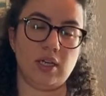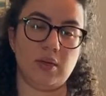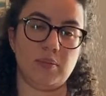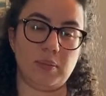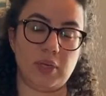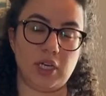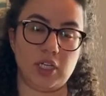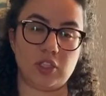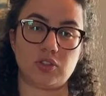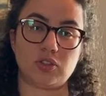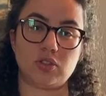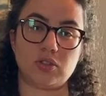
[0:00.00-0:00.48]

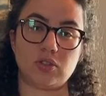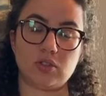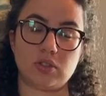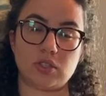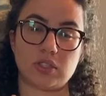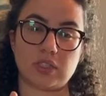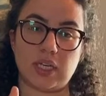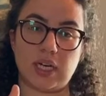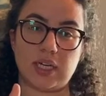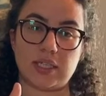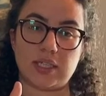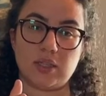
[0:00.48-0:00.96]
Make sure you
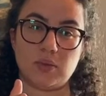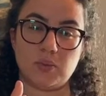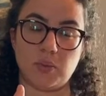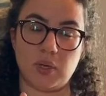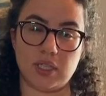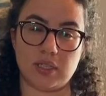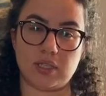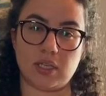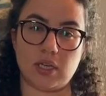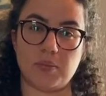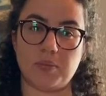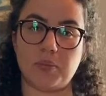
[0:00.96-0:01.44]
start in
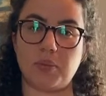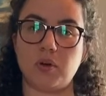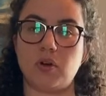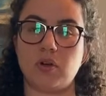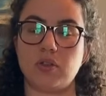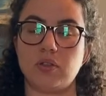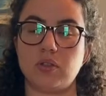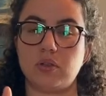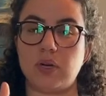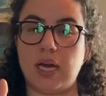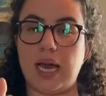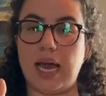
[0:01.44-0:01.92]
one tempo,
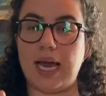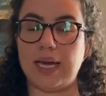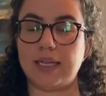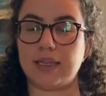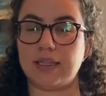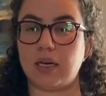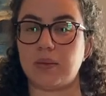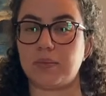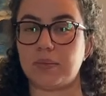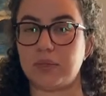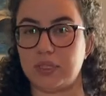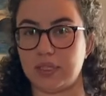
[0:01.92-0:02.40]
you end
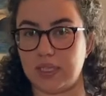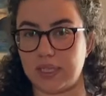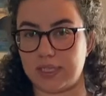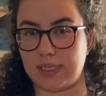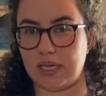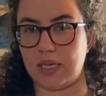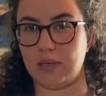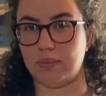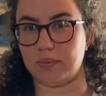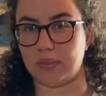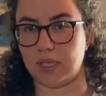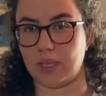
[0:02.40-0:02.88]
up in the
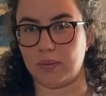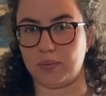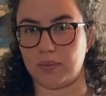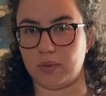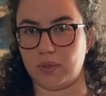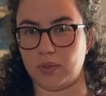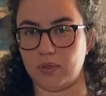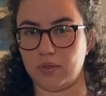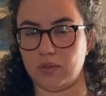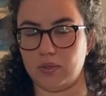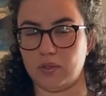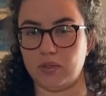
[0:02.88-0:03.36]
same
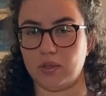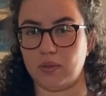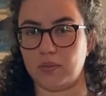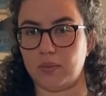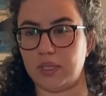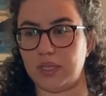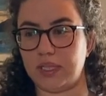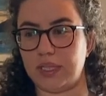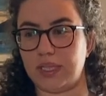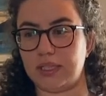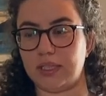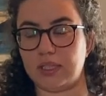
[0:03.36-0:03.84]
tempo. You don't
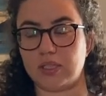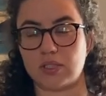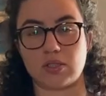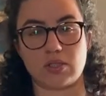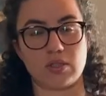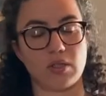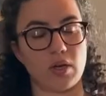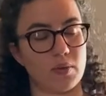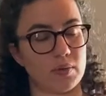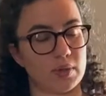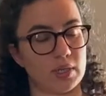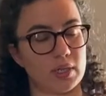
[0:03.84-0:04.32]
want to get it
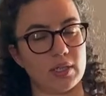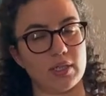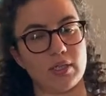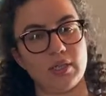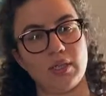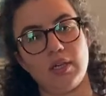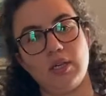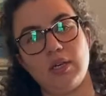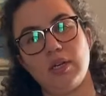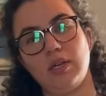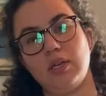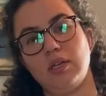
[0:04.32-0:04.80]
slower,
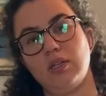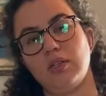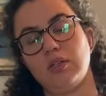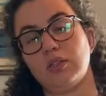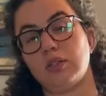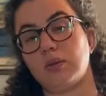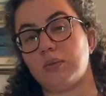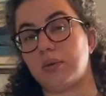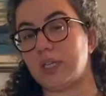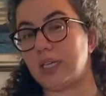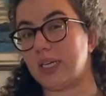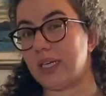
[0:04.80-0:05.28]
you
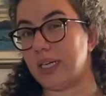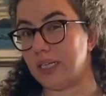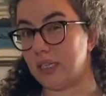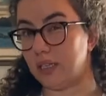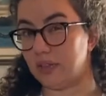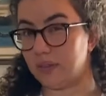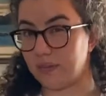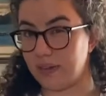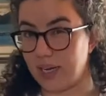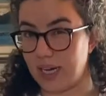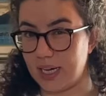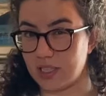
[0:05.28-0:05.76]
don't want to get
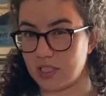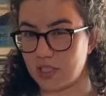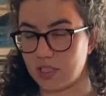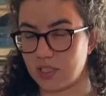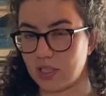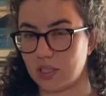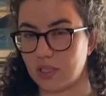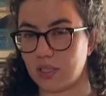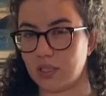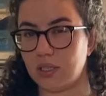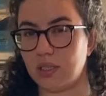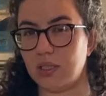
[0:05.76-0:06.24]
it
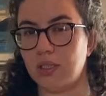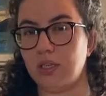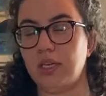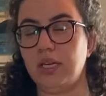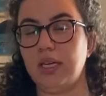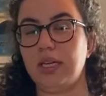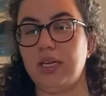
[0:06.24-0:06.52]
faster.